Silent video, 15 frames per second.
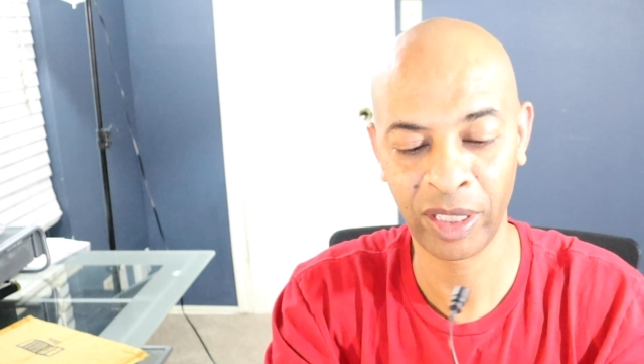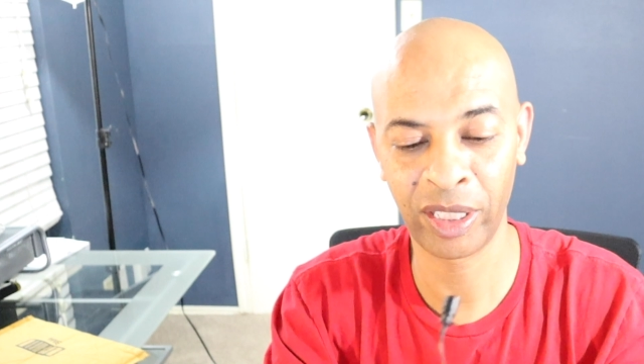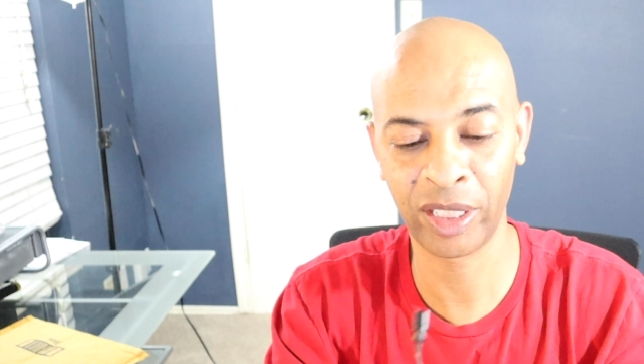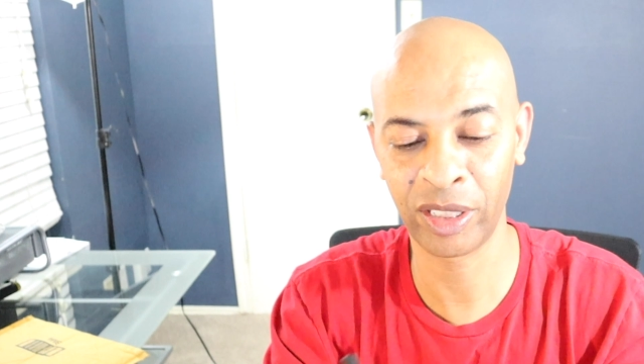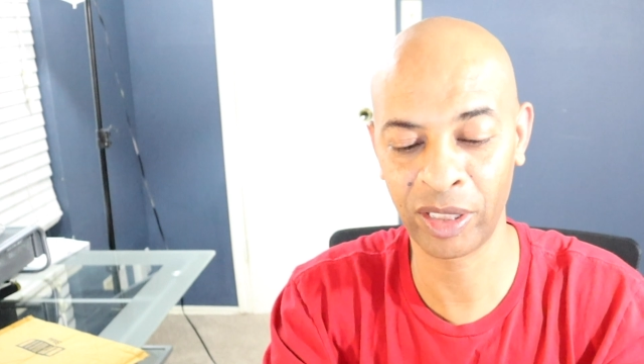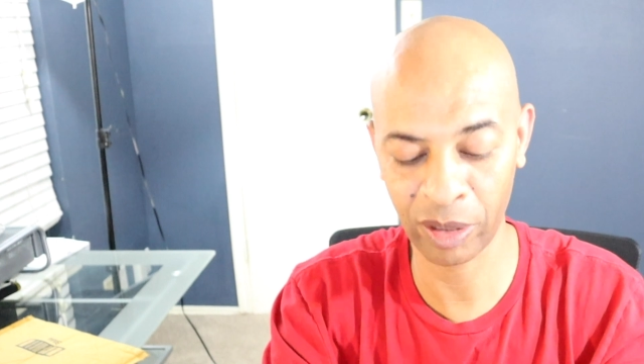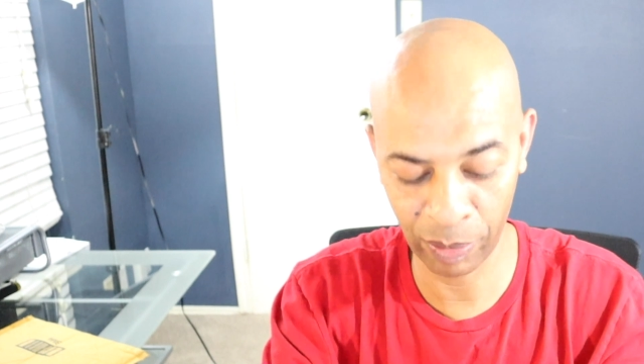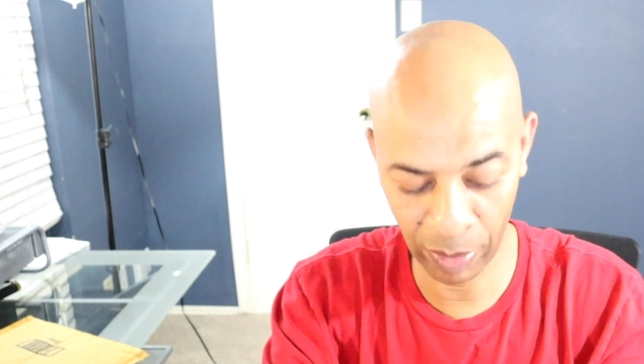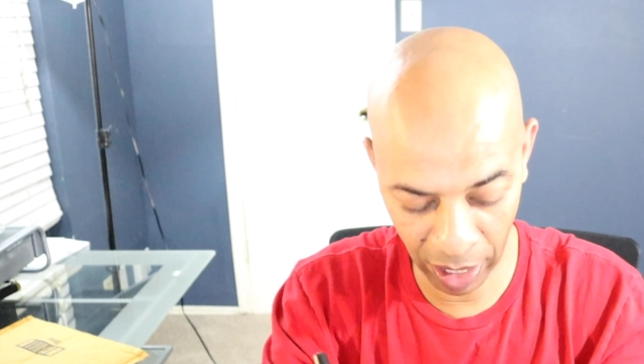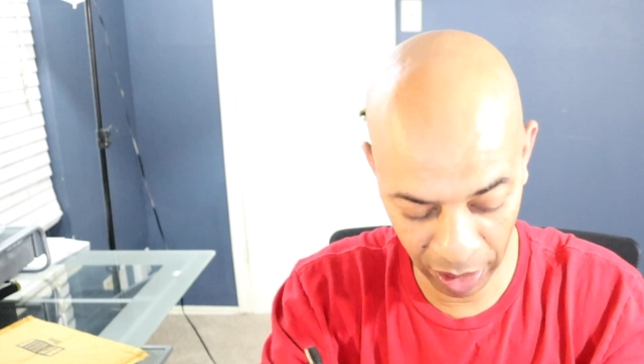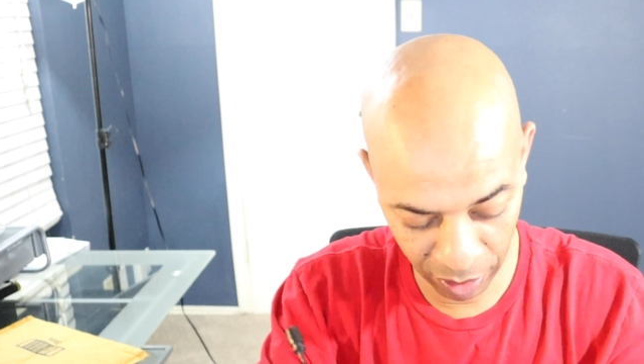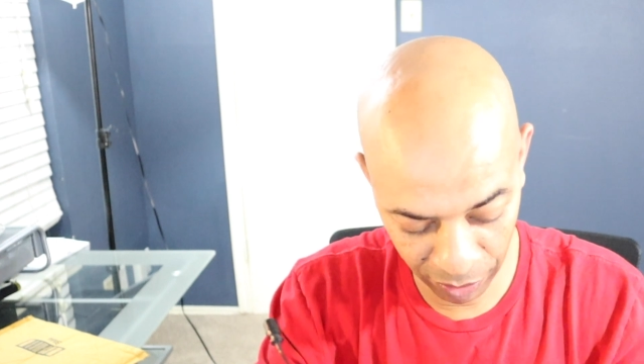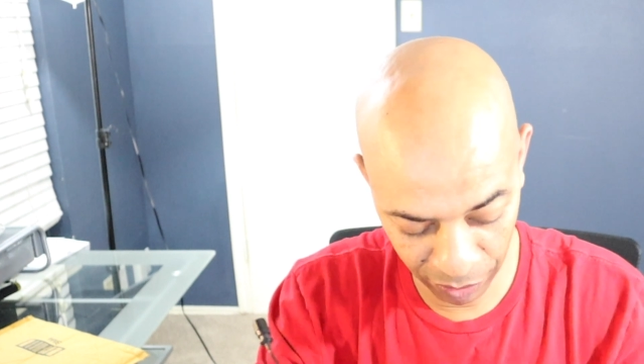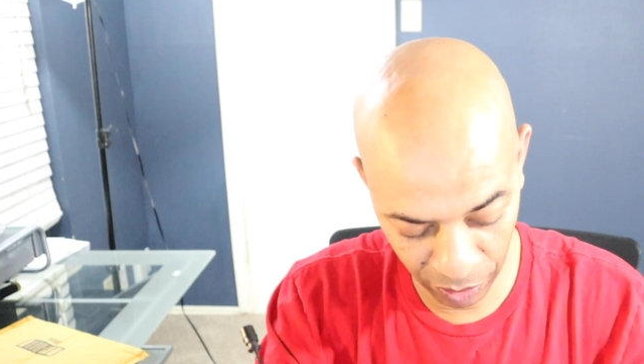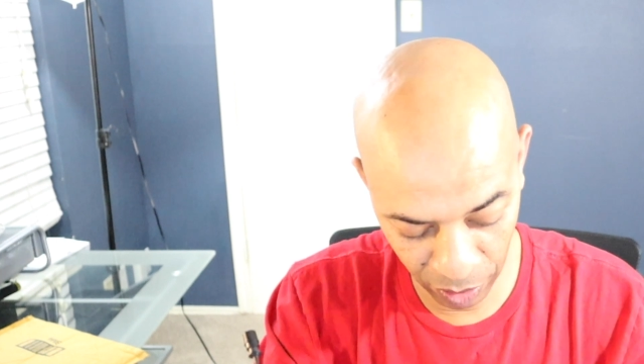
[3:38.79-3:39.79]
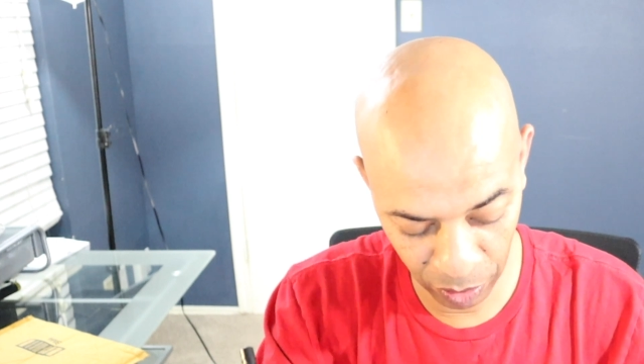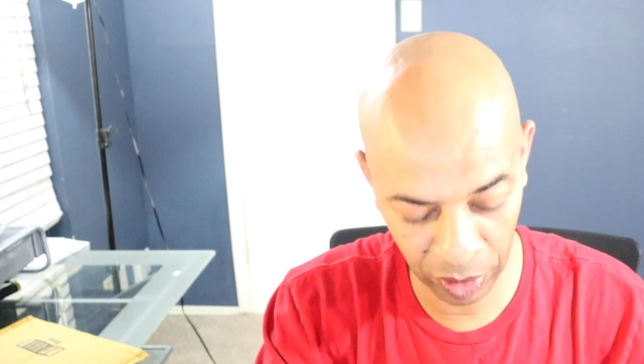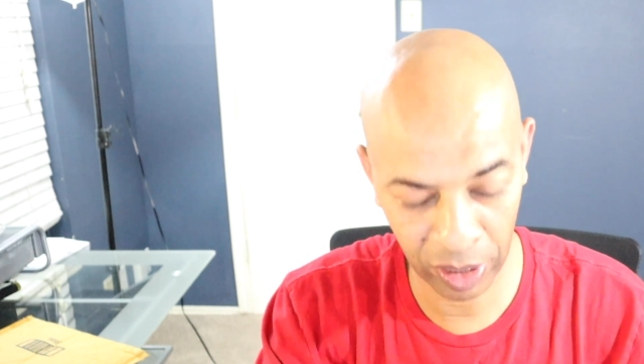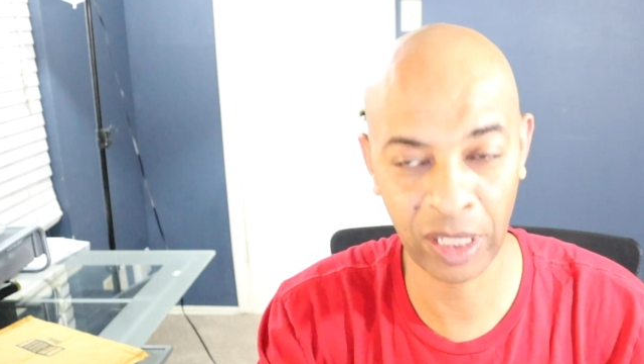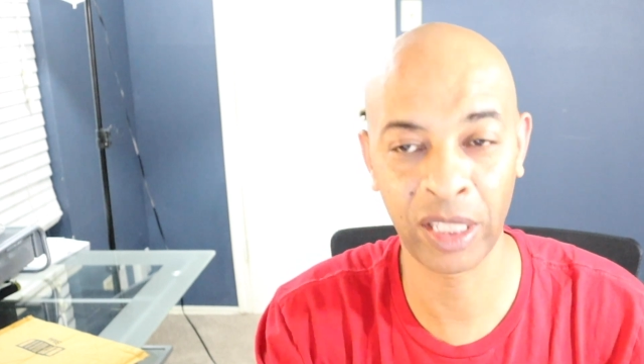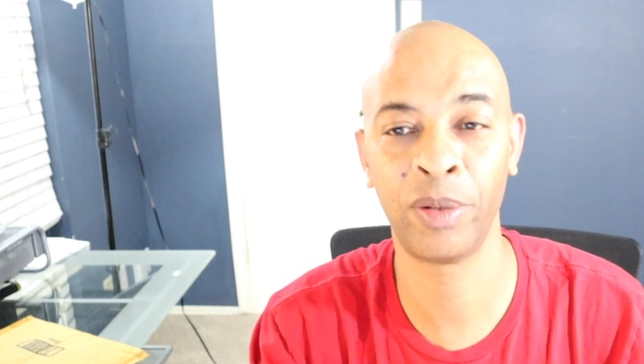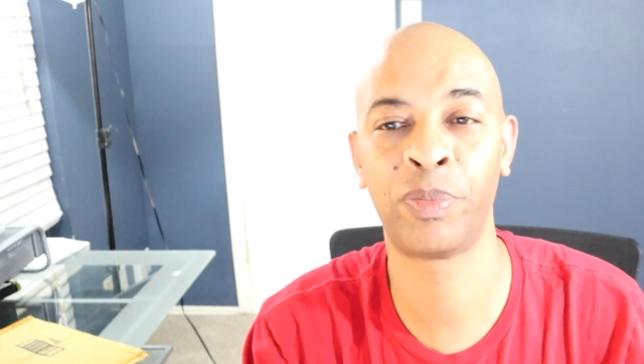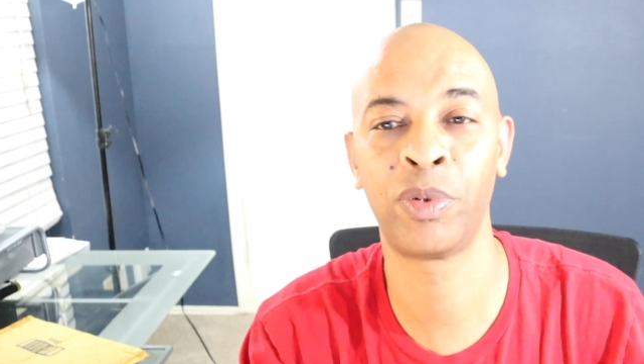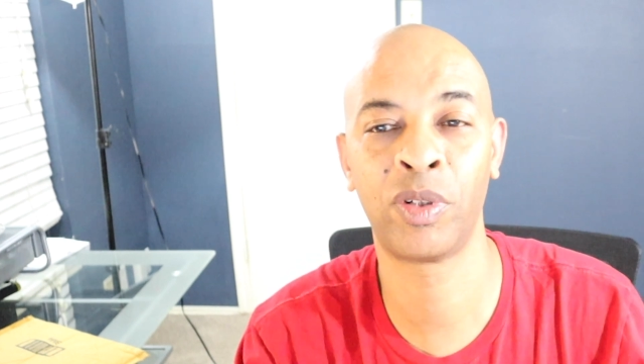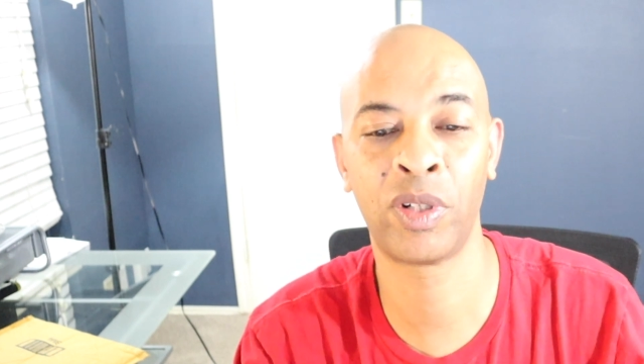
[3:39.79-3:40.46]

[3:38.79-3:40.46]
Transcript: There's a microphone clip,